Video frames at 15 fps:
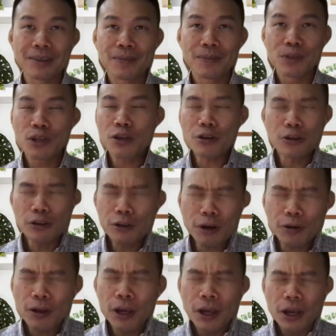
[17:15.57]
You know,
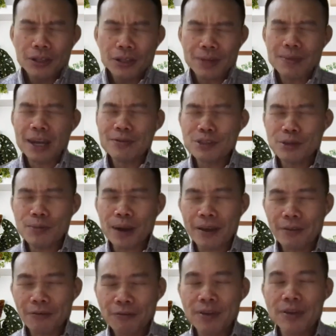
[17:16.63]
sometimes you might
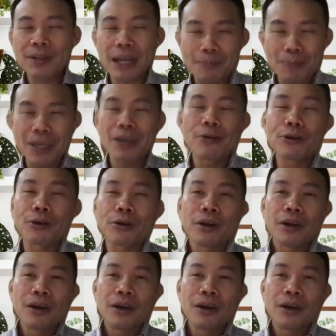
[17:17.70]
feel like Peter.